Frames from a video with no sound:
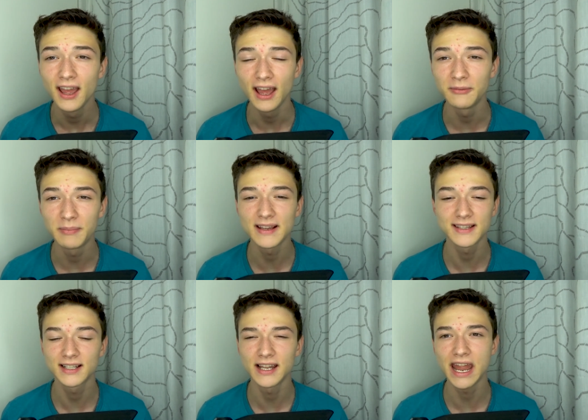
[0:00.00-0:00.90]
And
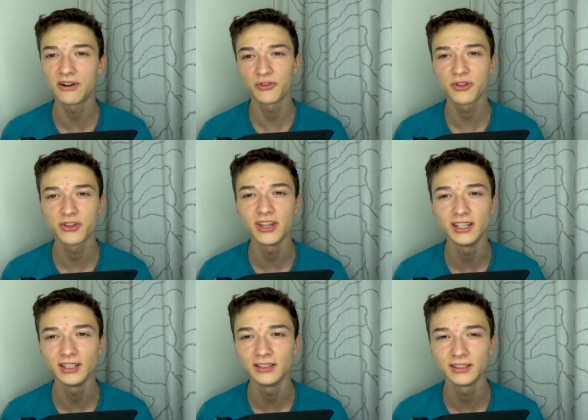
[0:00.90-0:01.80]
basically
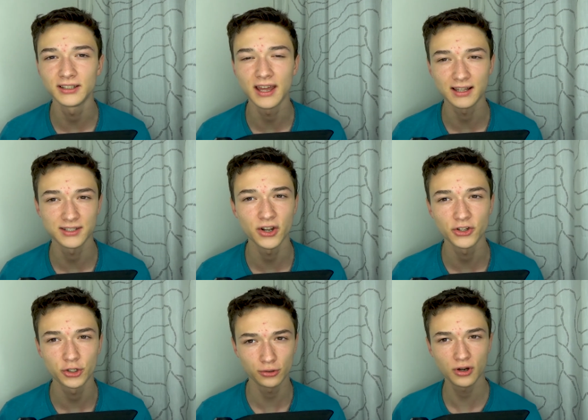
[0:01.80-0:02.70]
everything that's
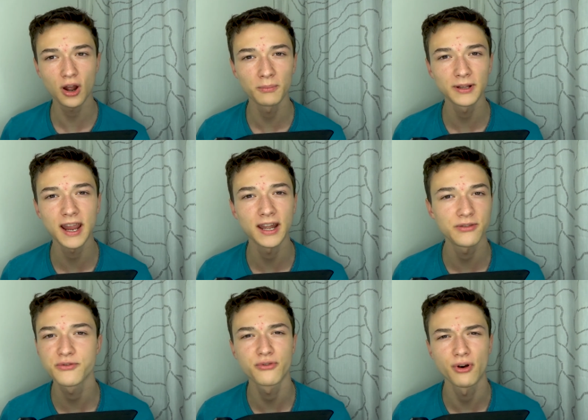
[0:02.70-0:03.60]
not too complicated
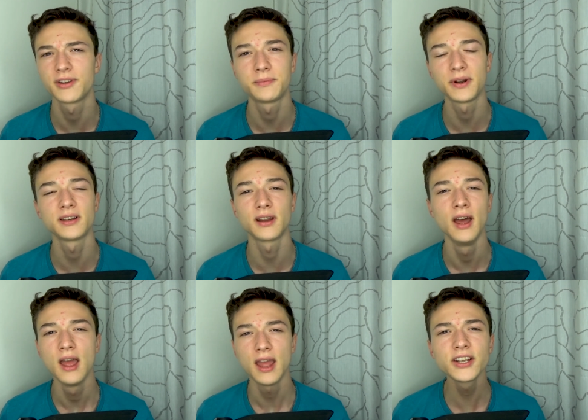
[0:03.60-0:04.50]
you throw at the printer,
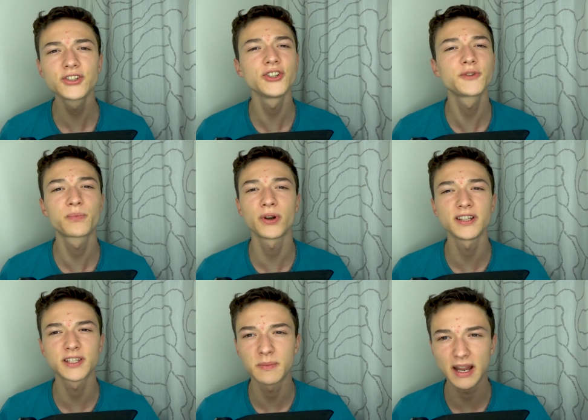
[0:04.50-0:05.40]
it just
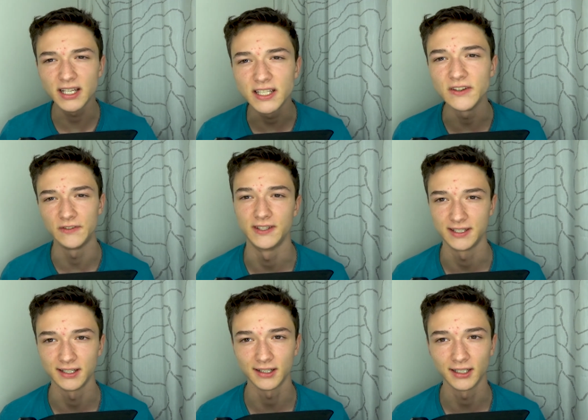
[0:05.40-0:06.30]
prints
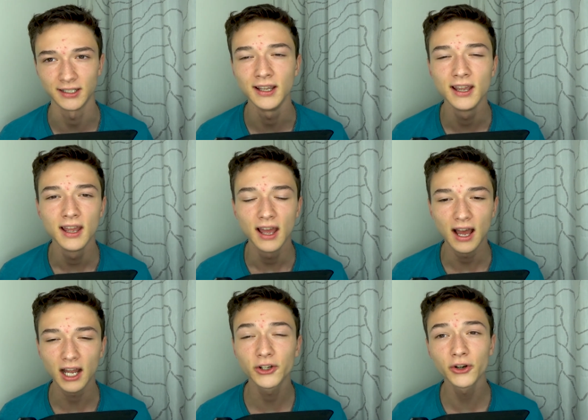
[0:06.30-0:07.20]
magnificently.
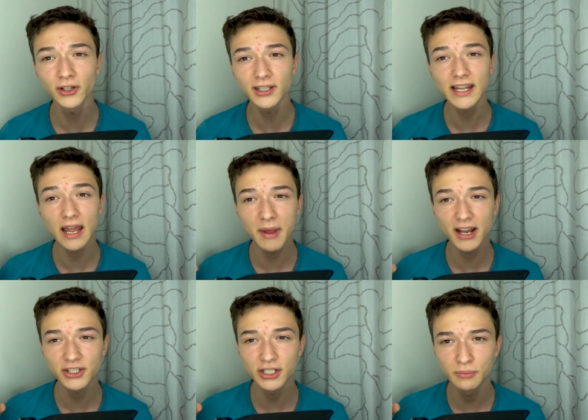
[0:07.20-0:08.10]
Uh, currently I'm
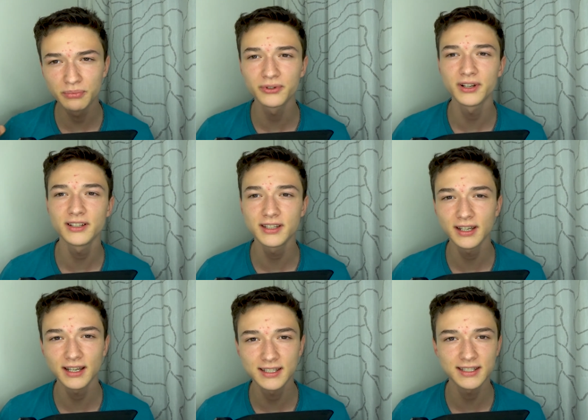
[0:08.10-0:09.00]
actually
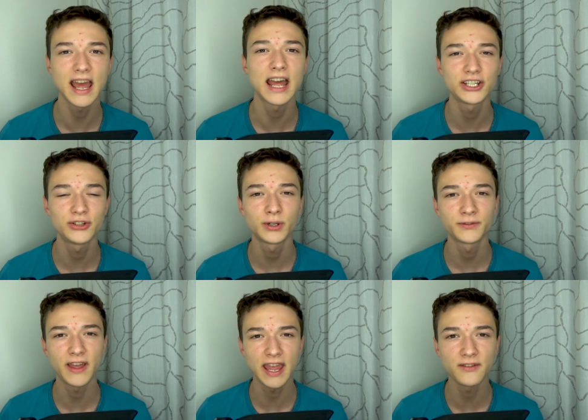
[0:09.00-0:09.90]
printing a statue
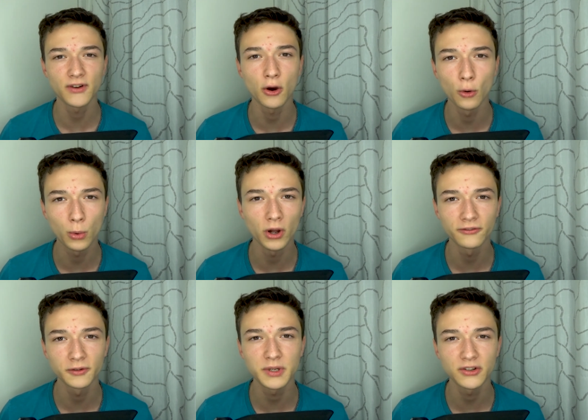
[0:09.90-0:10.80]
of Eva01
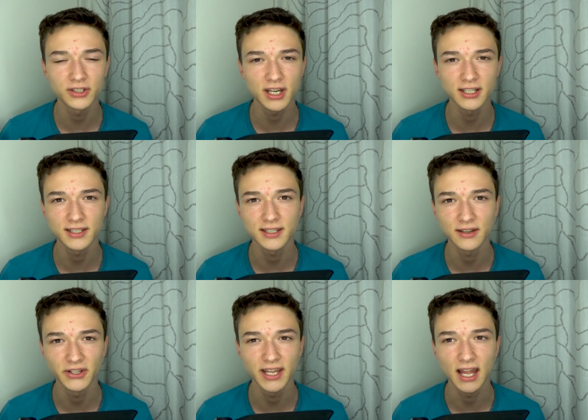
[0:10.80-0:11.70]
from Neon Genesis
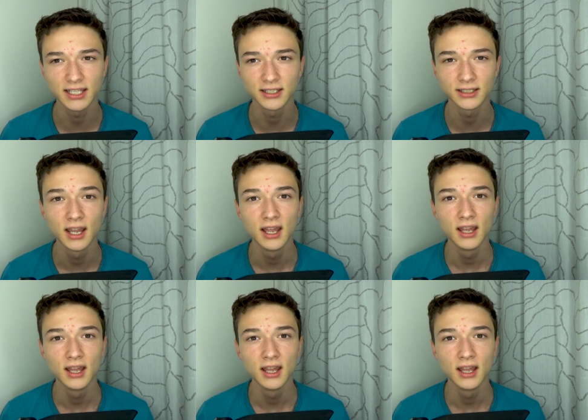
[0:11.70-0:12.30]
Evangelion.